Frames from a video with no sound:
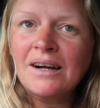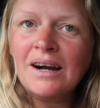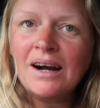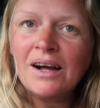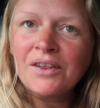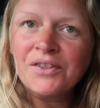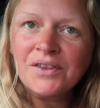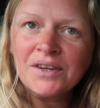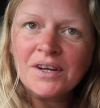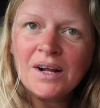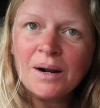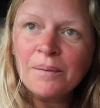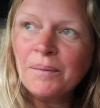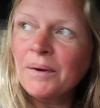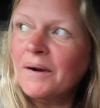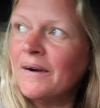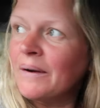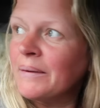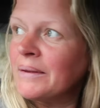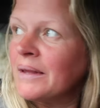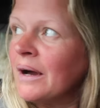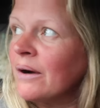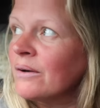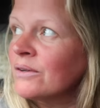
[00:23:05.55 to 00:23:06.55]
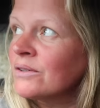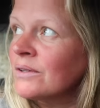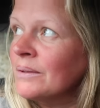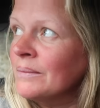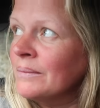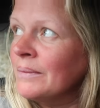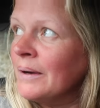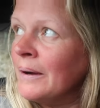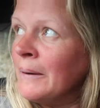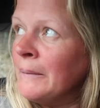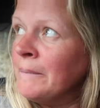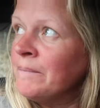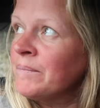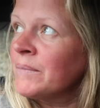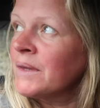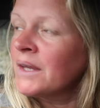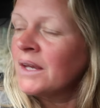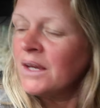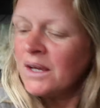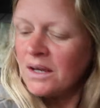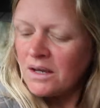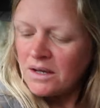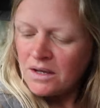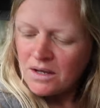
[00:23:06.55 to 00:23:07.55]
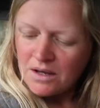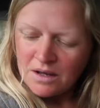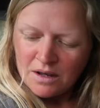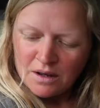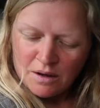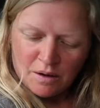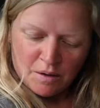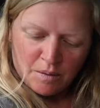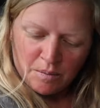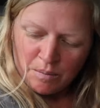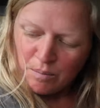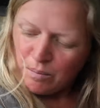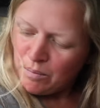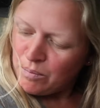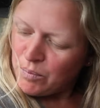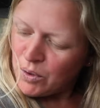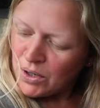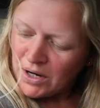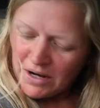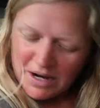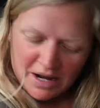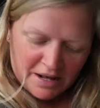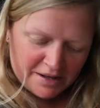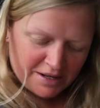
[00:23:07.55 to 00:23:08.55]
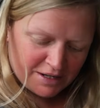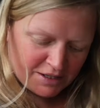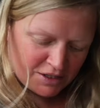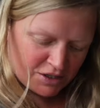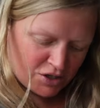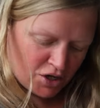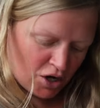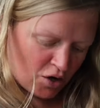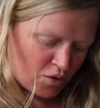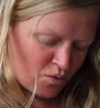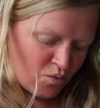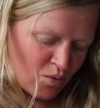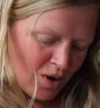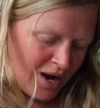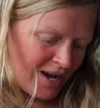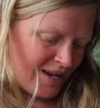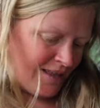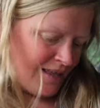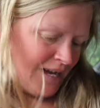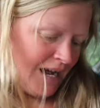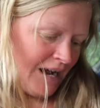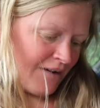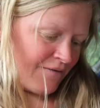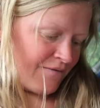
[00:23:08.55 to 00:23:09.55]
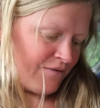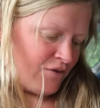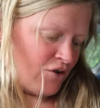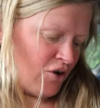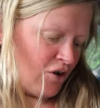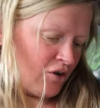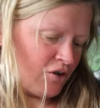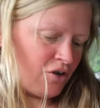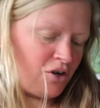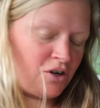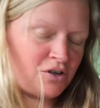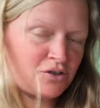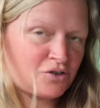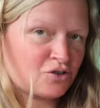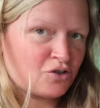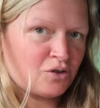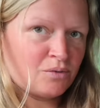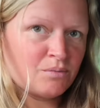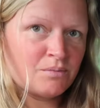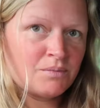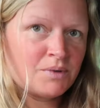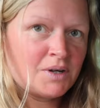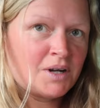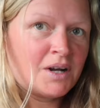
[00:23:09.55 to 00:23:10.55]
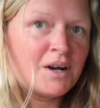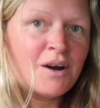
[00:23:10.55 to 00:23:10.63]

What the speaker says: I think I'll be alright without a jumper. But there's no way that I've not got some